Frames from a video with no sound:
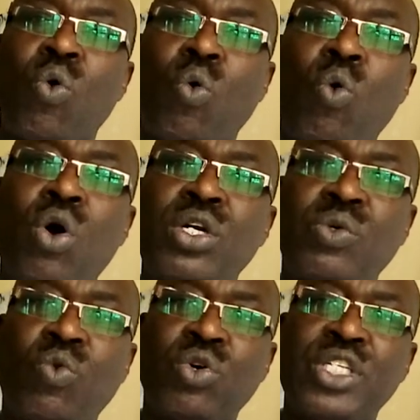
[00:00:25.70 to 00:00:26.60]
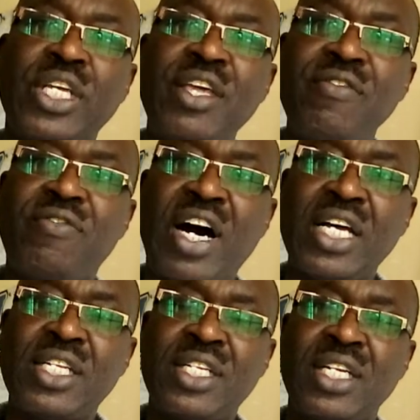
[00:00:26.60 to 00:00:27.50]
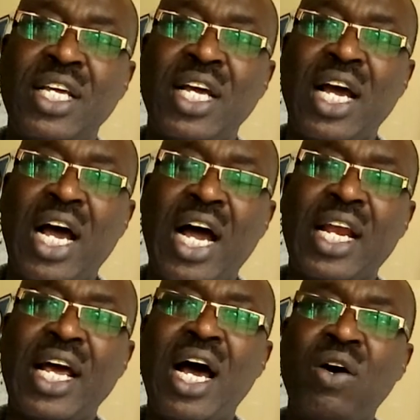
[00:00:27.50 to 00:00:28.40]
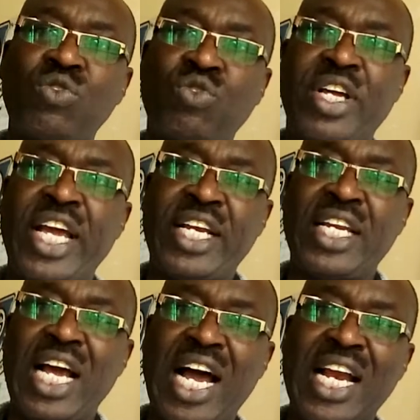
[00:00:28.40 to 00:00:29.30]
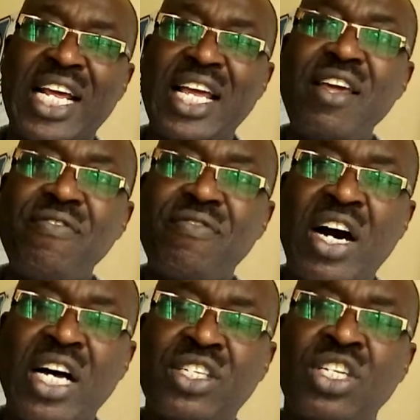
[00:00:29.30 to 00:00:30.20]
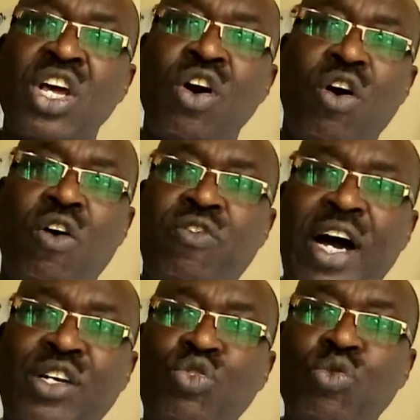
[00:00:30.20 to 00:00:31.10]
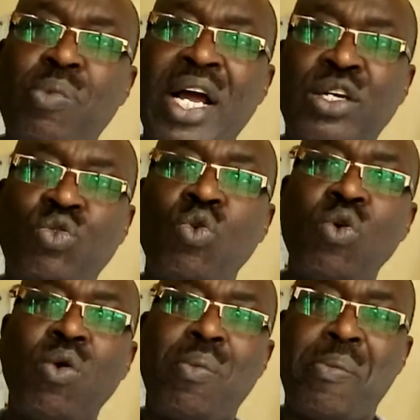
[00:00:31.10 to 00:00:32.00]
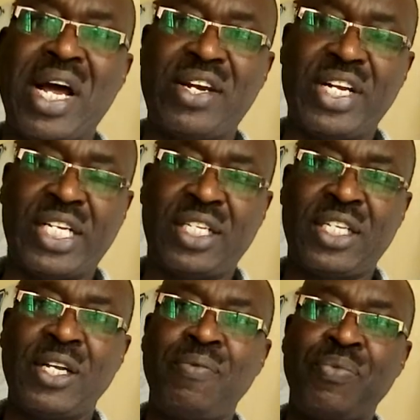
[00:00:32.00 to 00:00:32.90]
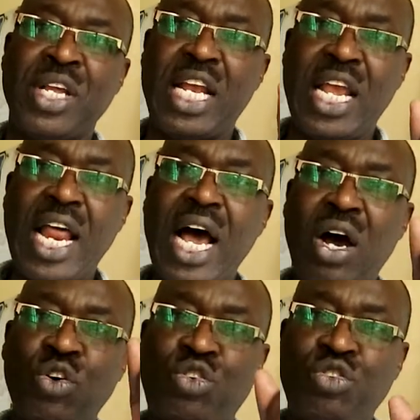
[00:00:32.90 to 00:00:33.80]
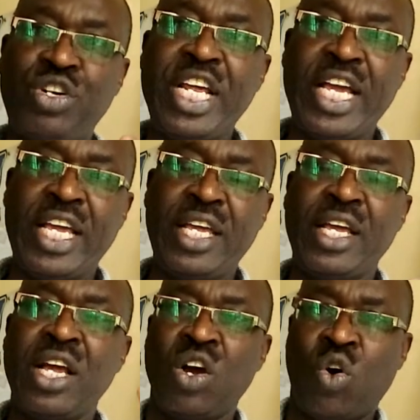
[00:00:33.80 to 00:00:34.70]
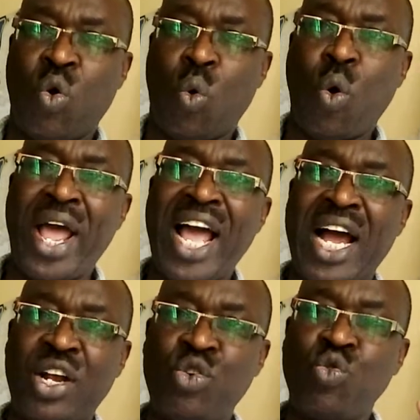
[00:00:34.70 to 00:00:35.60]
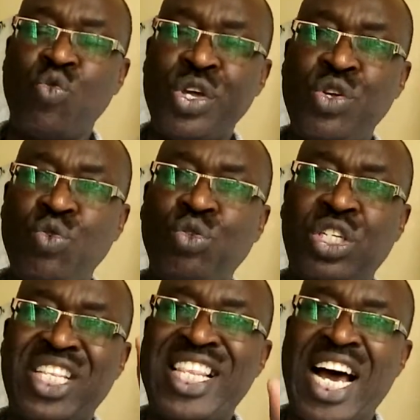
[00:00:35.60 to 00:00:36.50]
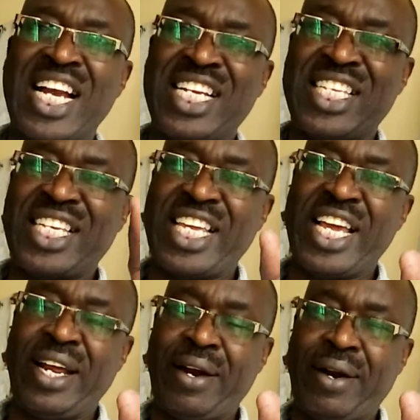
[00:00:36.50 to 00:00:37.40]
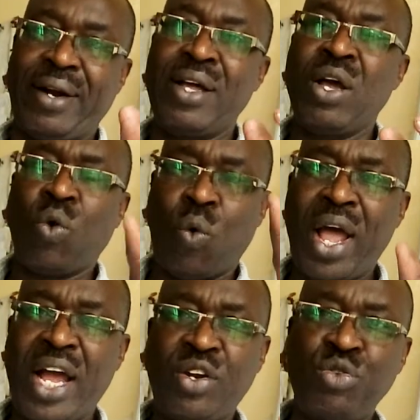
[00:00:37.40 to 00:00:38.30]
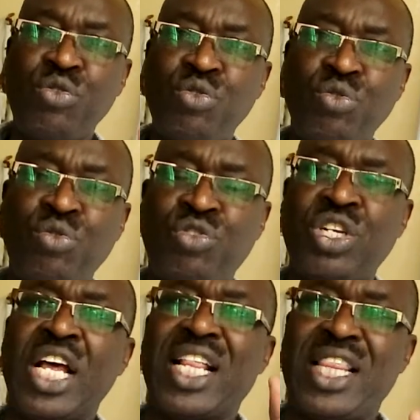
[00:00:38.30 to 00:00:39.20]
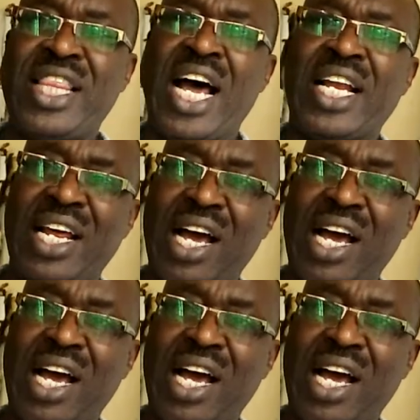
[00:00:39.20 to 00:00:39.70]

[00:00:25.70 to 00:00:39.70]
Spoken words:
what was inverse and how to get an inverse of a 2 by 2 matrix. Now today, where do we use that skill? Where do you use that